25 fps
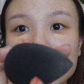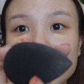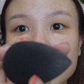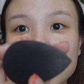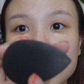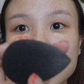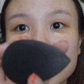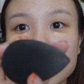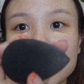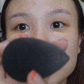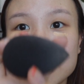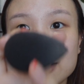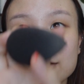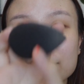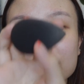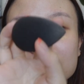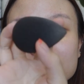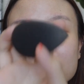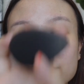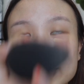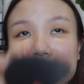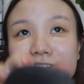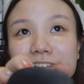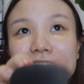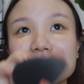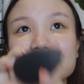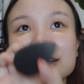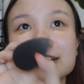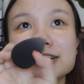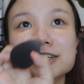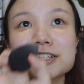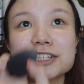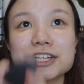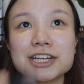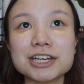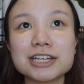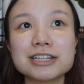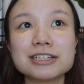and I finally
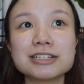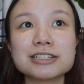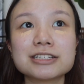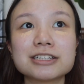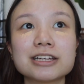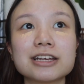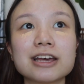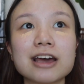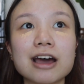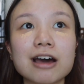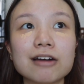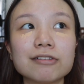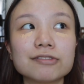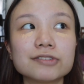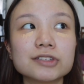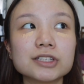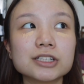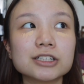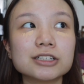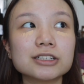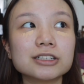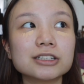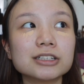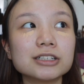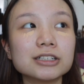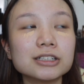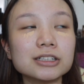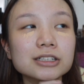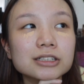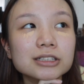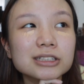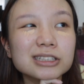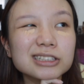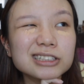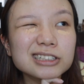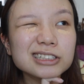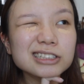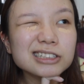changed it after
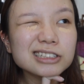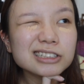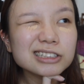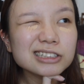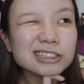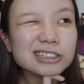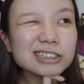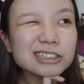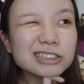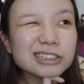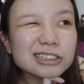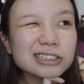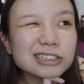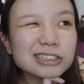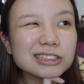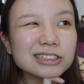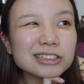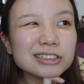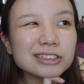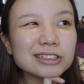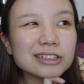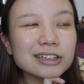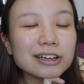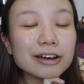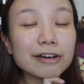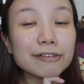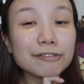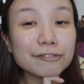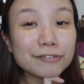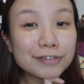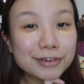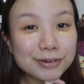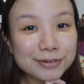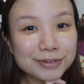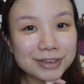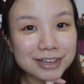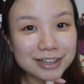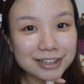a
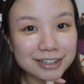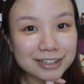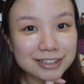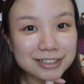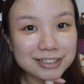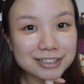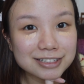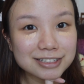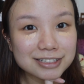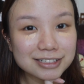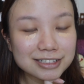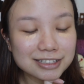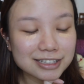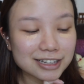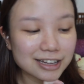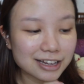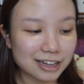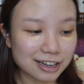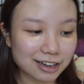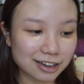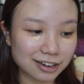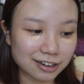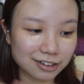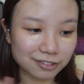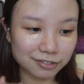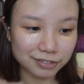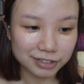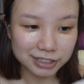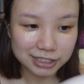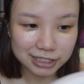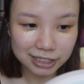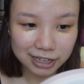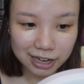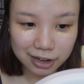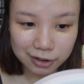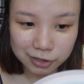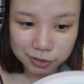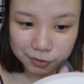few years. And
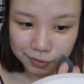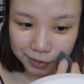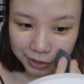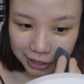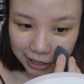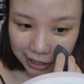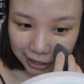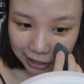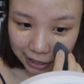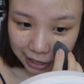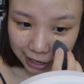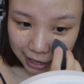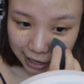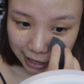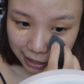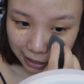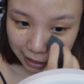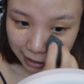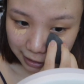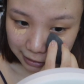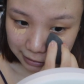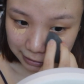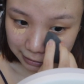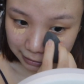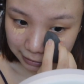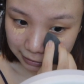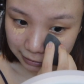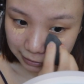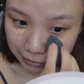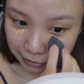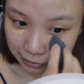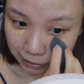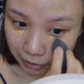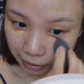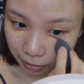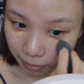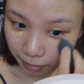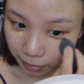recently I was reading an
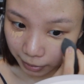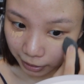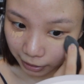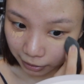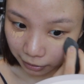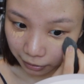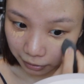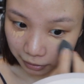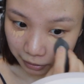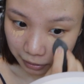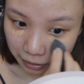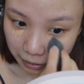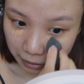article about